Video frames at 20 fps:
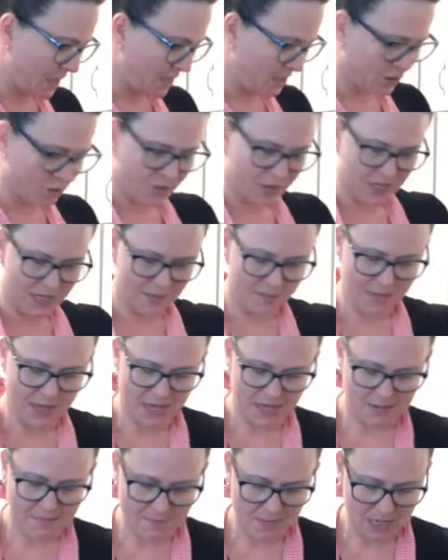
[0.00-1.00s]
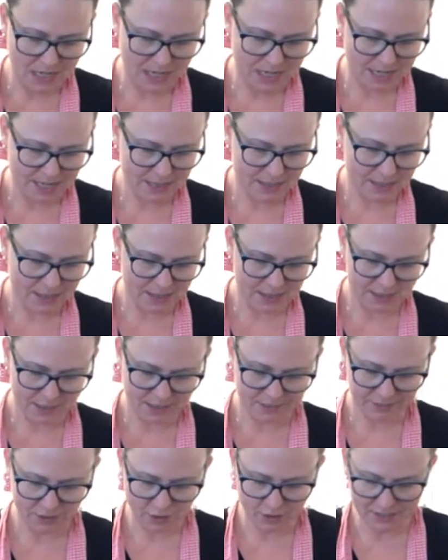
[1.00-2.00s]
So keep that in mind.
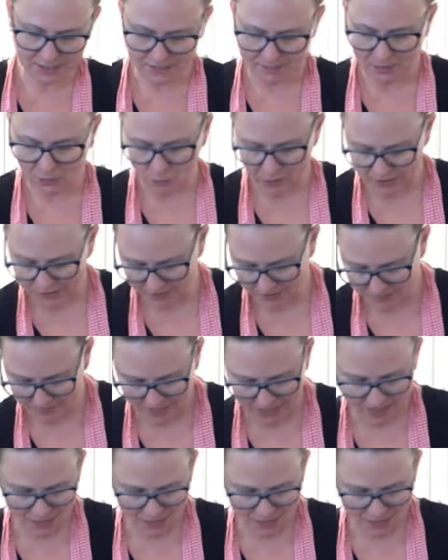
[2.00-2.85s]
If y'all see me wiggling my